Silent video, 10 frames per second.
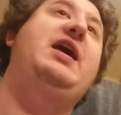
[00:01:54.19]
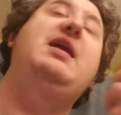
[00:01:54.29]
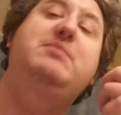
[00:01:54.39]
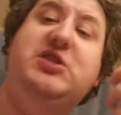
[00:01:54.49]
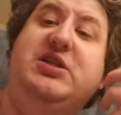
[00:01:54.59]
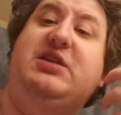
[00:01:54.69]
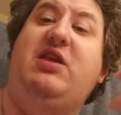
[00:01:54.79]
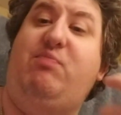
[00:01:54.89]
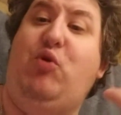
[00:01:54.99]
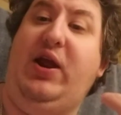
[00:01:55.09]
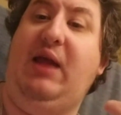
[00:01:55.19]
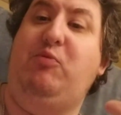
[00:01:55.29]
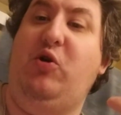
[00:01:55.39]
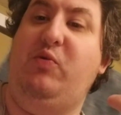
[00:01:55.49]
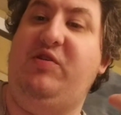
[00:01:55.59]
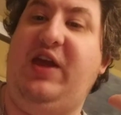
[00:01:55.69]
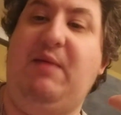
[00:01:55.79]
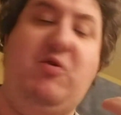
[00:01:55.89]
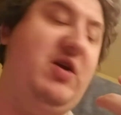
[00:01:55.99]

And I'm just at this breaking point with scammers.